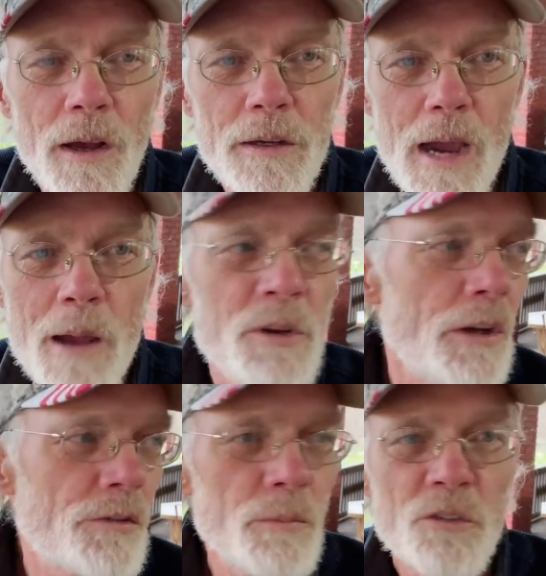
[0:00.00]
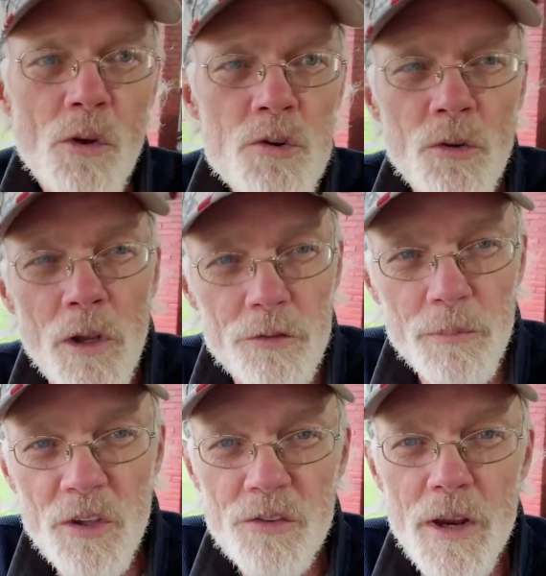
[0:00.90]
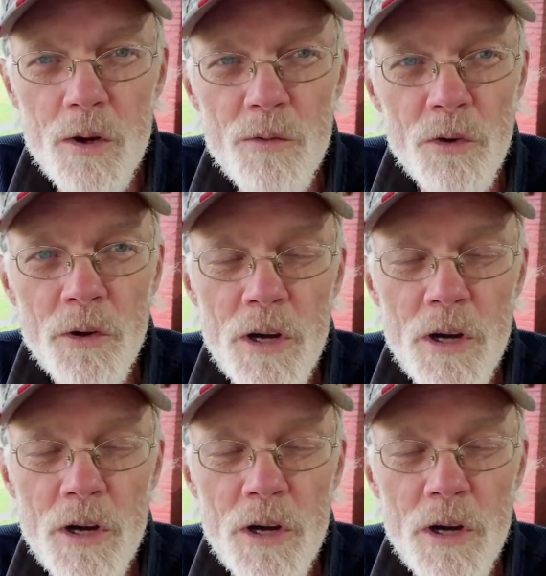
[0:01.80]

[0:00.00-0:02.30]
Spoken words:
communism and socialism to take over their